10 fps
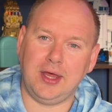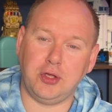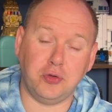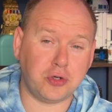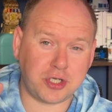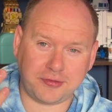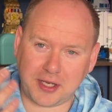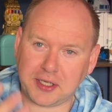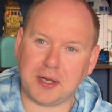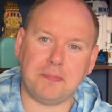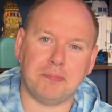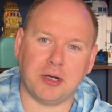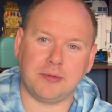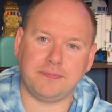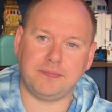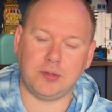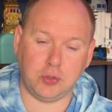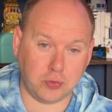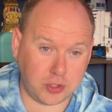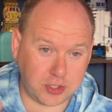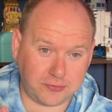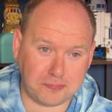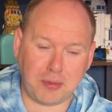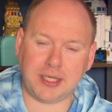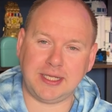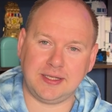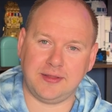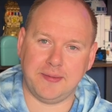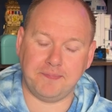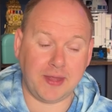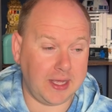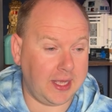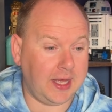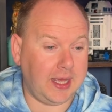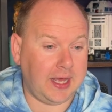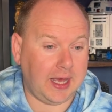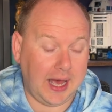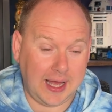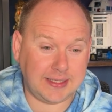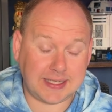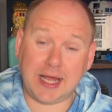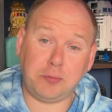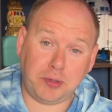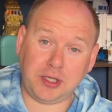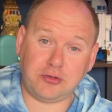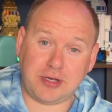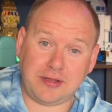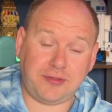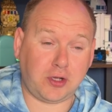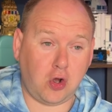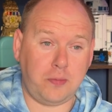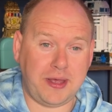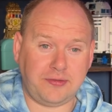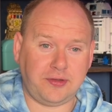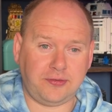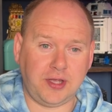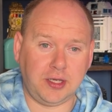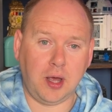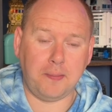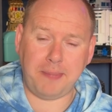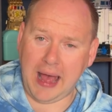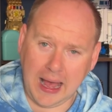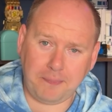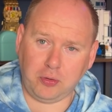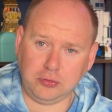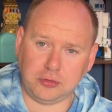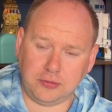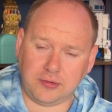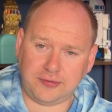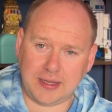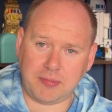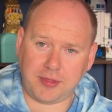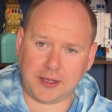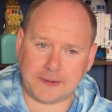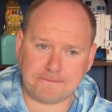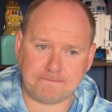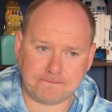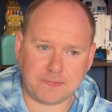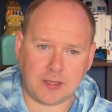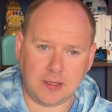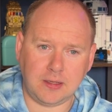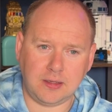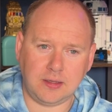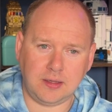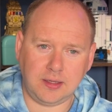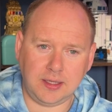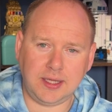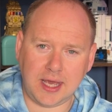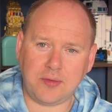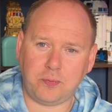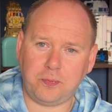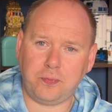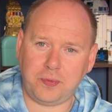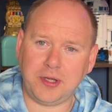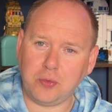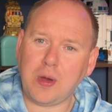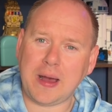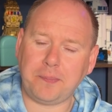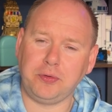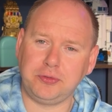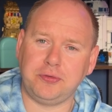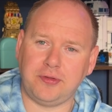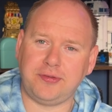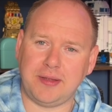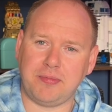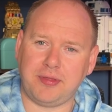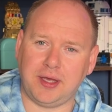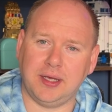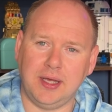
You're just a number. You're just money to them. And I will address the comments that said, but Apple do the same thing. Yeah, we know Apple do the same thing,